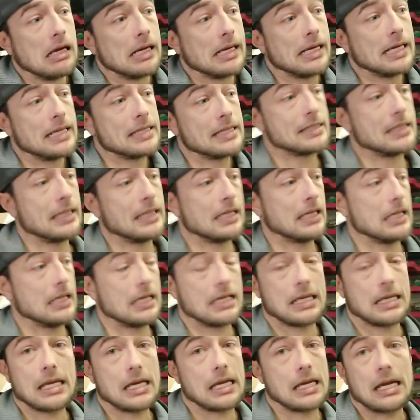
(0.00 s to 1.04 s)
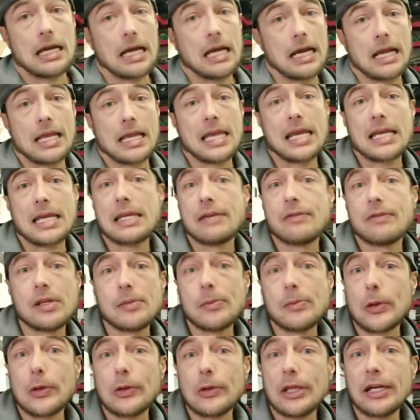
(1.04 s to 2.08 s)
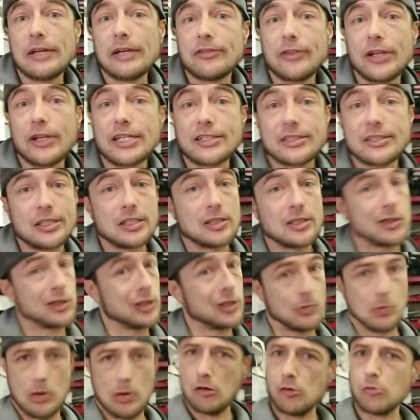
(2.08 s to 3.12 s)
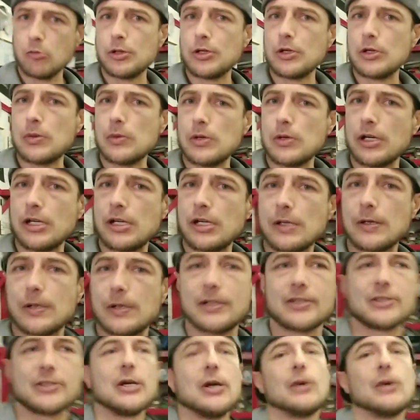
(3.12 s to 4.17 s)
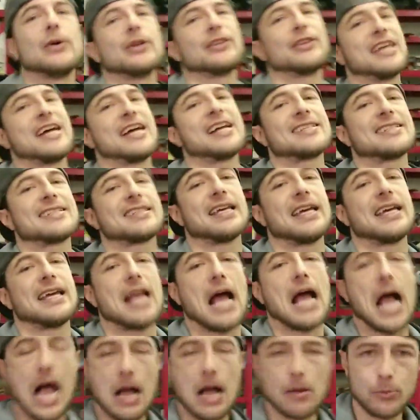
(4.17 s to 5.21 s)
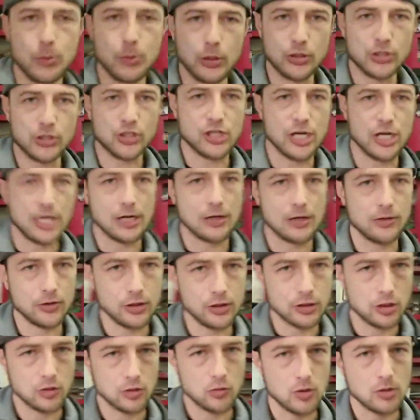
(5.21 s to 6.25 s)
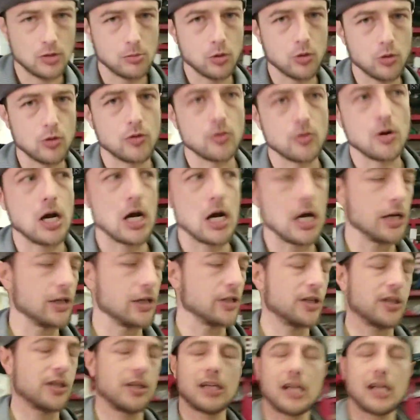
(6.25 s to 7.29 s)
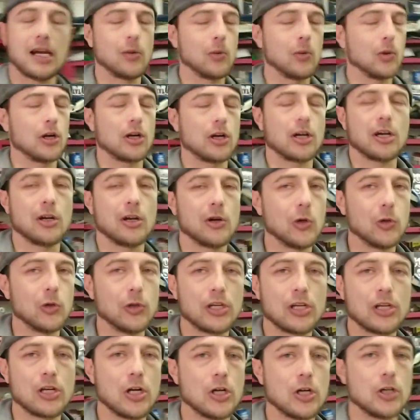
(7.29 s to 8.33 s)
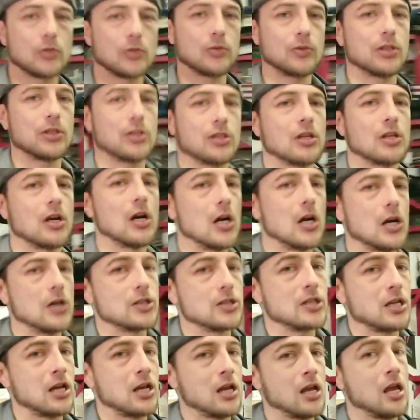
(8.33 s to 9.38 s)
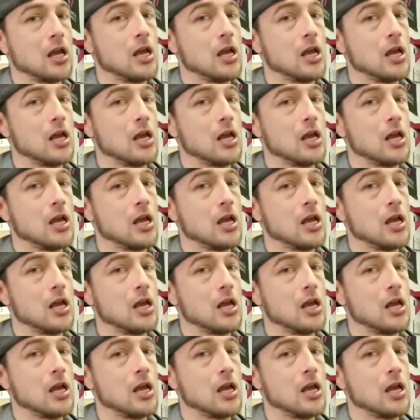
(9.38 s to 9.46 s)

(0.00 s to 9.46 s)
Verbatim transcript: I guess it, it I can't give any more life lessons because you probably don't want to hear it. So with that said, I'm Bill Schneider. This is Rumble Garage. I work on only cars with the stars,